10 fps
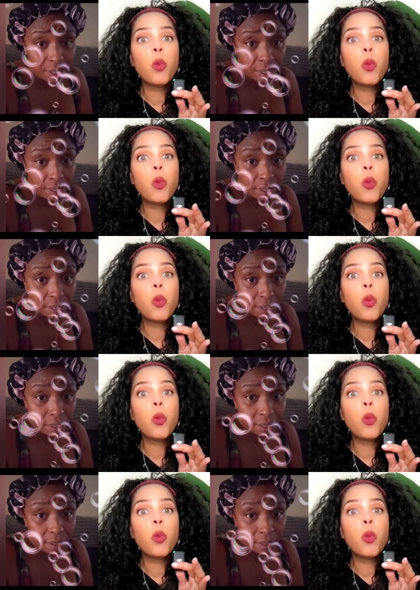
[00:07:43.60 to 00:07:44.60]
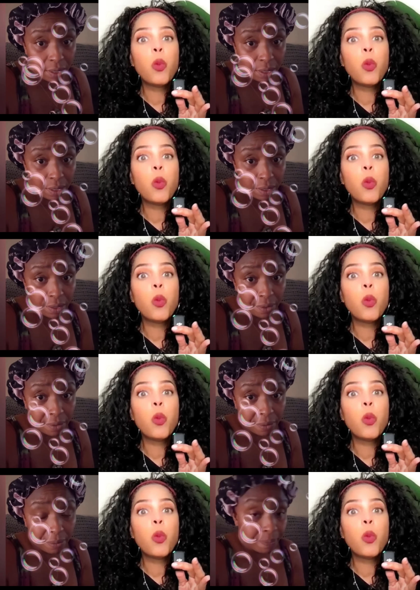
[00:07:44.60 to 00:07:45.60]

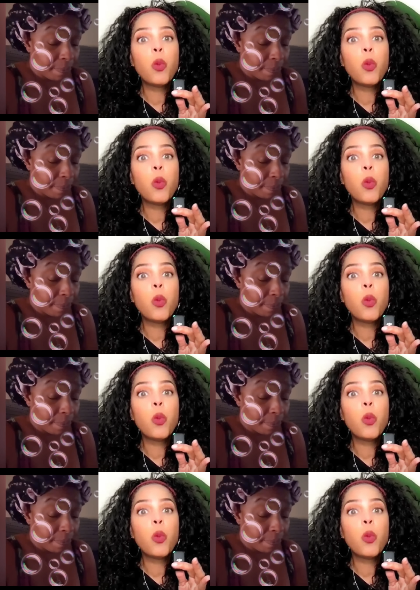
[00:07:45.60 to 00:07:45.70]
[no speech]